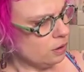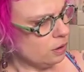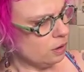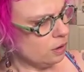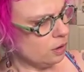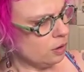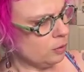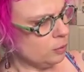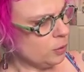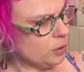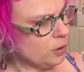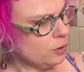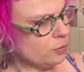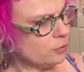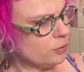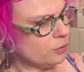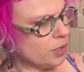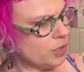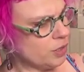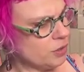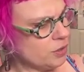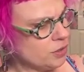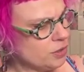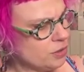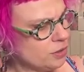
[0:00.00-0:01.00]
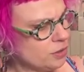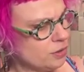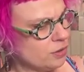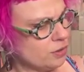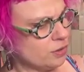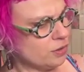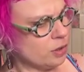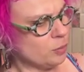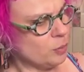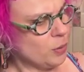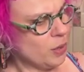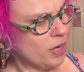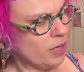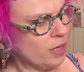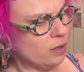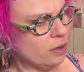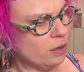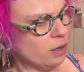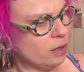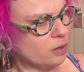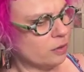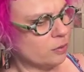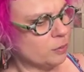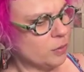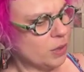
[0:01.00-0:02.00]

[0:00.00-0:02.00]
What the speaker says: Obliteration's a bad luck